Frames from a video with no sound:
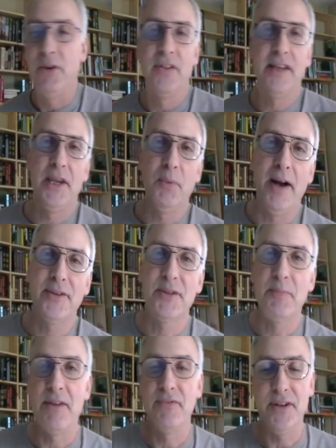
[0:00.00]
I don't think he
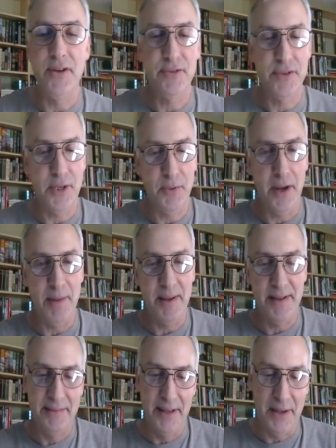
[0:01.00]
watches my videos
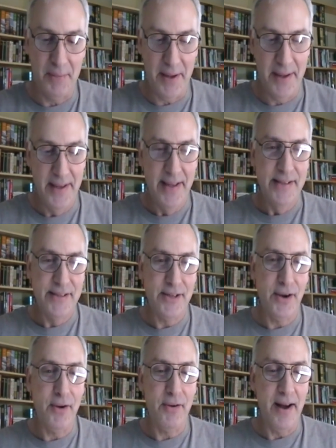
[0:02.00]
anyway, but anyway.
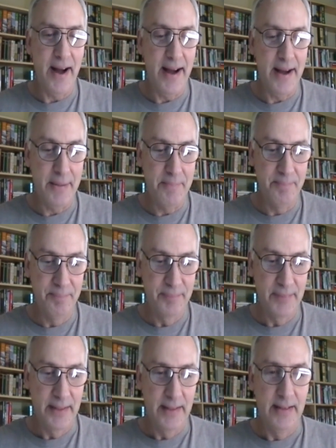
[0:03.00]
So,